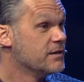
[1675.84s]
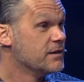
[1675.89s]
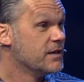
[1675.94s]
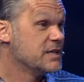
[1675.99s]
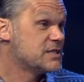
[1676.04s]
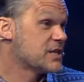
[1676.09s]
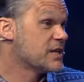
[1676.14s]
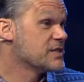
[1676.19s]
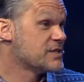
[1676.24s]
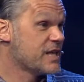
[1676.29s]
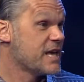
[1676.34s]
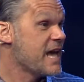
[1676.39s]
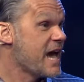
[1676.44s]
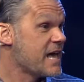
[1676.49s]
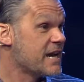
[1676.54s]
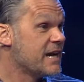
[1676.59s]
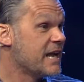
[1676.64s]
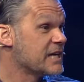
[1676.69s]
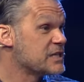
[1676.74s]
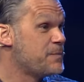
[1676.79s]
It's because they
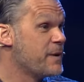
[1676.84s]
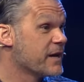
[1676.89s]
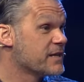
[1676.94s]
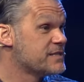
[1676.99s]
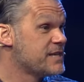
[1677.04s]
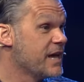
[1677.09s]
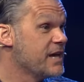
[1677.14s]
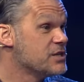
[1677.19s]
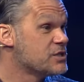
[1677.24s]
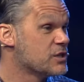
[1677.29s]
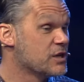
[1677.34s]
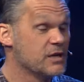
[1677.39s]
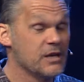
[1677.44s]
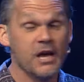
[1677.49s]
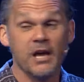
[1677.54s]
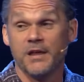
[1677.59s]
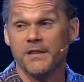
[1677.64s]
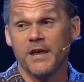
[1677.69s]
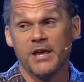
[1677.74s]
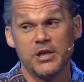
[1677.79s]
had an expectation
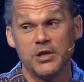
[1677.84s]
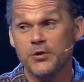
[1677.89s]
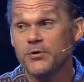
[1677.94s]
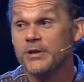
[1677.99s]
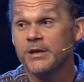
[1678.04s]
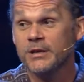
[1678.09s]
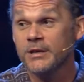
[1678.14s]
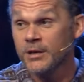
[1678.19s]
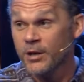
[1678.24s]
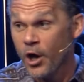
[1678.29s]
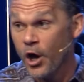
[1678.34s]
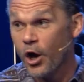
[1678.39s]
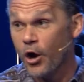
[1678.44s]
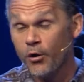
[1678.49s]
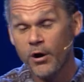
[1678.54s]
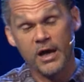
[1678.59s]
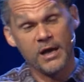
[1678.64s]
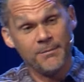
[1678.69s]
that you didn't know,